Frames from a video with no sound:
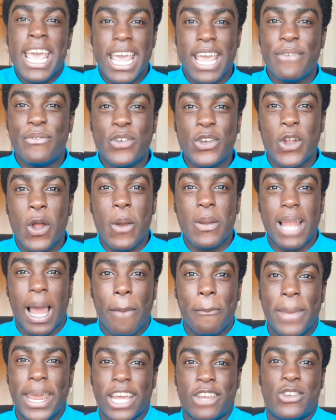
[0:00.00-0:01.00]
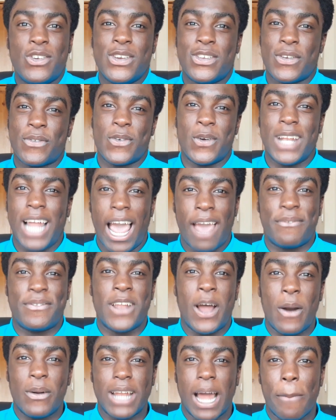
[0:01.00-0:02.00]
if you don't like make use of your life
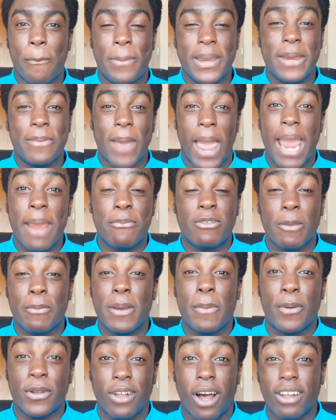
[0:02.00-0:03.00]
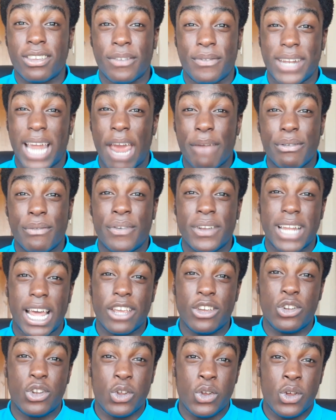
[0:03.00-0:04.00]
now, like aim to be productive in everything
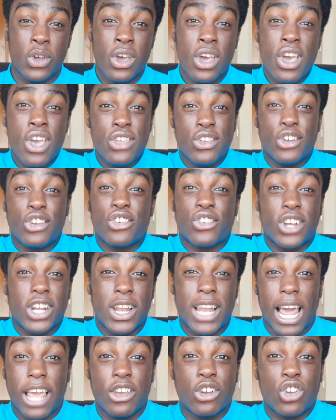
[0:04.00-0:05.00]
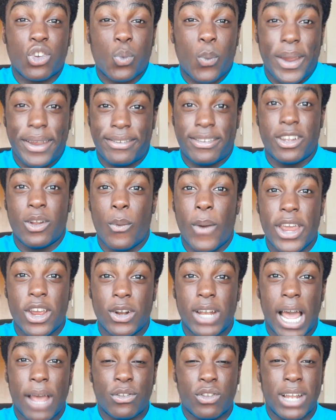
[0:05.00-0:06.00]
that you do, you're just wasting away
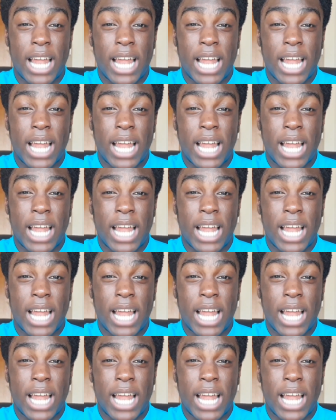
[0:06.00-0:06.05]
your life.